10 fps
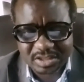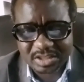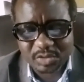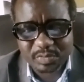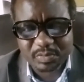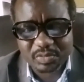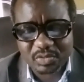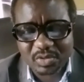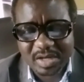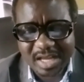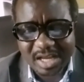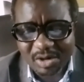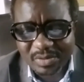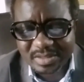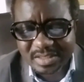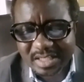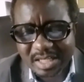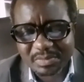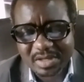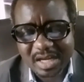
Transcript: the people, encouraging them.